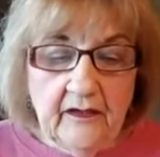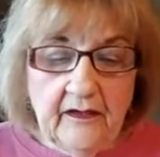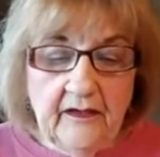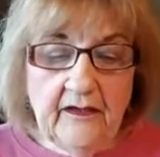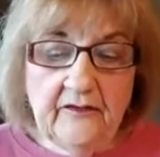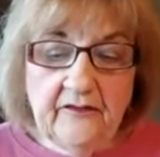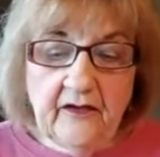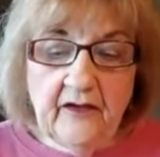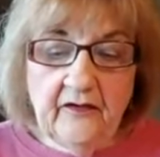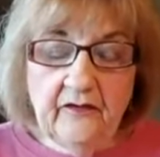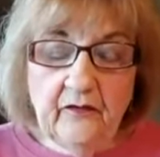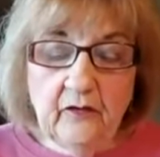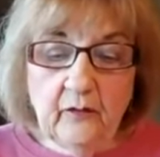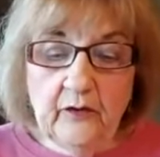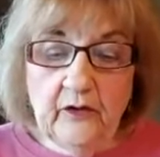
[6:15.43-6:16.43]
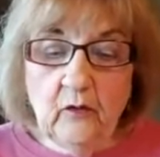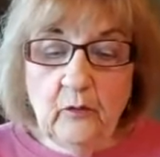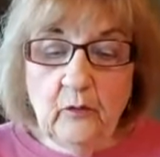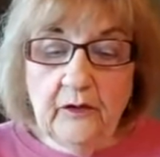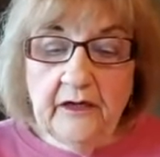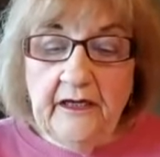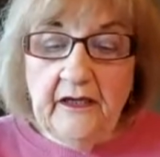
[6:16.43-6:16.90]
and it says here, you know,
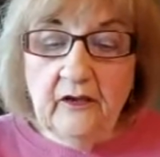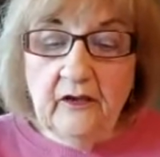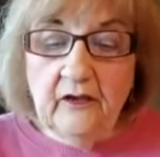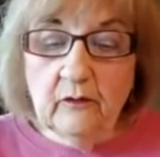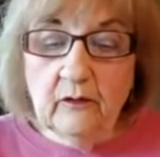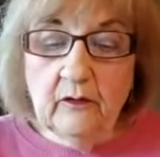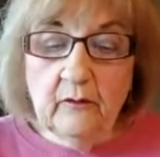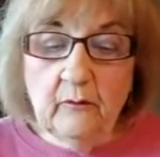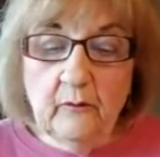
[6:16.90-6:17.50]
we're